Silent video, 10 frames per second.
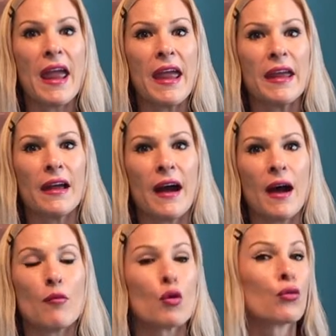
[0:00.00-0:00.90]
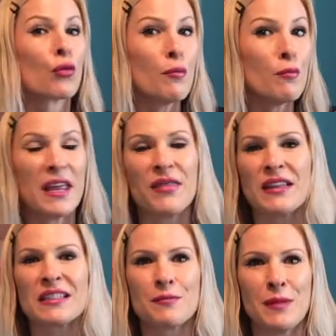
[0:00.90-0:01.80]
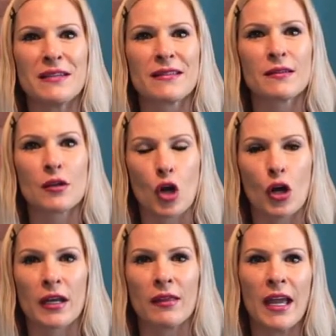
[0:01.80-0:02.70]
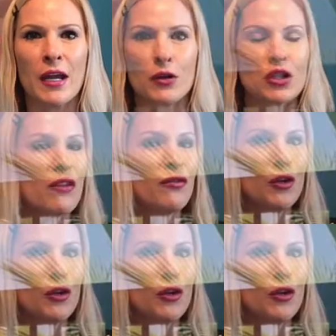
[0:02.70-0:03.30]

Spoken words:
a roommate that speaks the target language. If